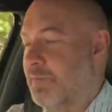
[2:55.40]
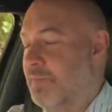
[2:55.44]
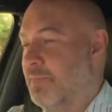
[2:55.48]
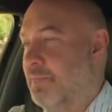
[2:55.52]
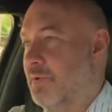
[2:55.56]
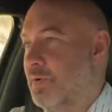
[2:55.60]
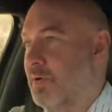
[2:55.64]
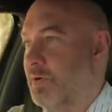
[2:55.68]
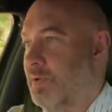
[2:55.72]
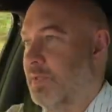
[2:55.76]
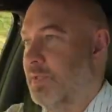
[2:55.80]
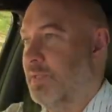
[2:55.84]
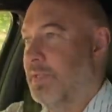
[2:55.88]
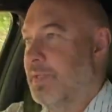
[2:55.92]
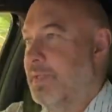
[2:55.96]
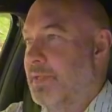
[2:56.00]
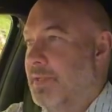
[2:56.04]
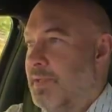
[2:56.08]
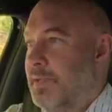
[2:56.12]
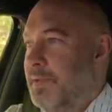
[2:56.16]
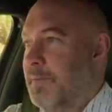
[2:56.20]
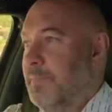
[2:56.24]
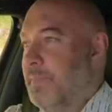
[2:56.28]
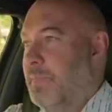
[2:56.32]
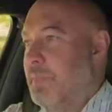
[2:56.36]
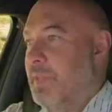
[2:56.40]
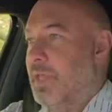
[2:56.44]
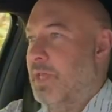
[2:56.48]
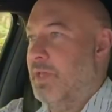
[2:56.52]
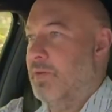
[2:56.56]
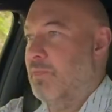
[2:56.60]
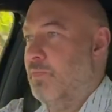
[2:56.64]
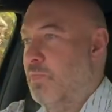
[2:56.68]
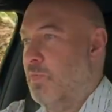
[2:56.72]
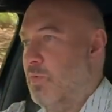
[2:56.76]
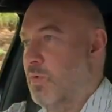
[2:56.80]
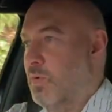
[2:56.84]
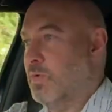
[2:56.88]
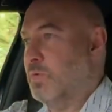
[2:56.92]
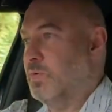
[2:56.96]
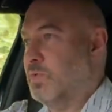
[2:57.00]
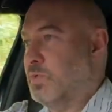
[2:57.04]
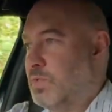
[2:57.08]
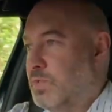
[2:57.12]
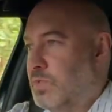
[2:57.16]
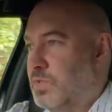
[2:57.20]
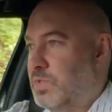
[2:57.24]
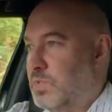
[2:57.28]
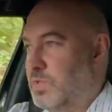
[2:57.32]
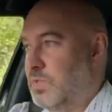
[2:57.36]
but it
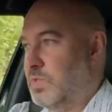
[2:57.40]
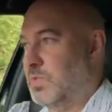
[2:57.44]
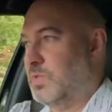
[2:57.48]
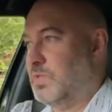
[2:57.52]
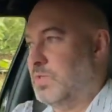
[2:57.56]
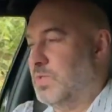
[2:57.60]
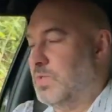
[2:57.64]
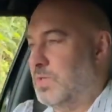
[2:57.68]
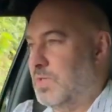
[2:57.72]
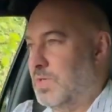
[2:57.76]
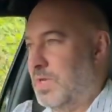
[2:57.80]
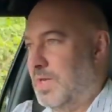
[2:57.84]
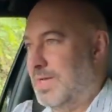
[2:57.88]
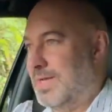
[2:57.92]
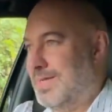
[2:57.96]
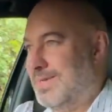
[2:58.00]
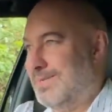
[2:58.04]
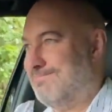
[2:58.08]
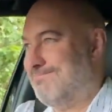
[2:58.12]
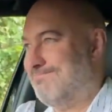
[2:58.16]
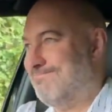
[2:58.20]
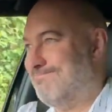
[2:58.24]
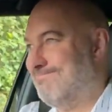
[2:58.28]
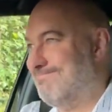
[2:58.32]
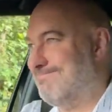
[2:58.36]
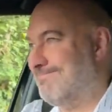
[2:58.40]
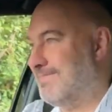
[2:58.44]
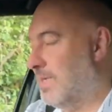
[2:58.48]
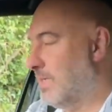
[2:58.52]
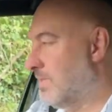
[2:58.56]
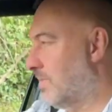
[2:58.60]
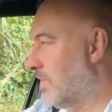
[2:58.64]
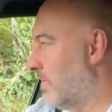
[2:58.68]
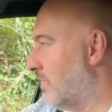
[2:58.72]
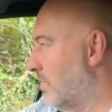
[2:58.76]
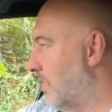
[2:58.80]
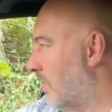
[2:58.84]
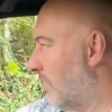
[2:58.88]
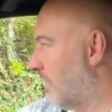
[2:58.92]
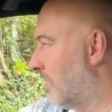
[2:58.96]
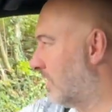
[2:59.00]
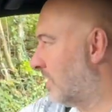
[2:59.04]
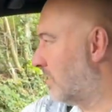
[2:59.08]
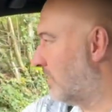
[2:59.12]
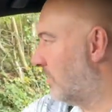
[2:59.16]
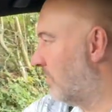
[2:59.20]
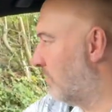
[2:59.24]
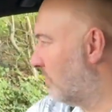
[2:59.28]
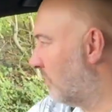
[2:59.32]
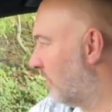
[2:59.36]
was, I don't know, it's
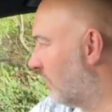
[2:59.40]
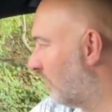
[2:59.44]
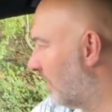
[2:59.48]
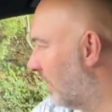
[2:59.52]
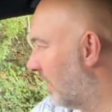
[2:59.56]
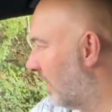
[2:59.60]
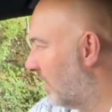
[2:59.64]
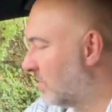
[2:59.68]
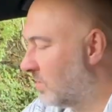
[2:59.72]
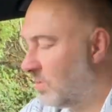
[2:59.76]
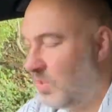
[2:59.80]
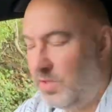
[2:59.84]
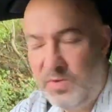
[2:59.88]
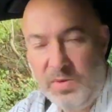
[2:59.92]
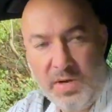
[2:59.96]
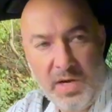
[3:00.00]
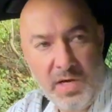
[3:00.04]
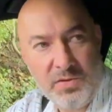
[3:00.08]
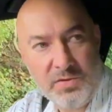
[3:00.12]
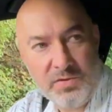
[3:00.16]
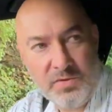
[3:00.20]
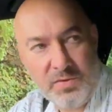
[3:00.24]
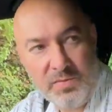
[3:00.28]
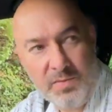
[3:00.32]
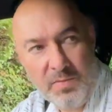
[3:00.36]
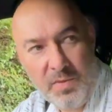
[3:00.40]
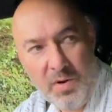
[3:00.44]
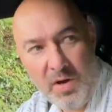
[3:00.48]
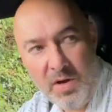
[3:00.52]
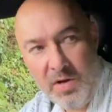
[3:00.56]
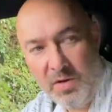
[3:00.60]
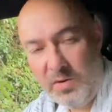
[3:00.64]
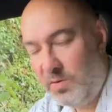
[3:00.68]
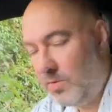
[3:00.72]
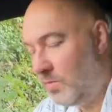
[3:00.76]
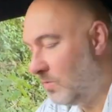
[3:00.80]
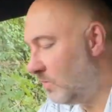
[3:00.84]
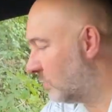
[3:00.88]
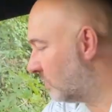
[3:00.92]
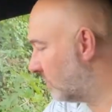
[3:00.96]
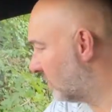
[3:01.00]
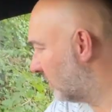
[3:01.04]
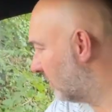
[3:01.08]
still not there. 200 miles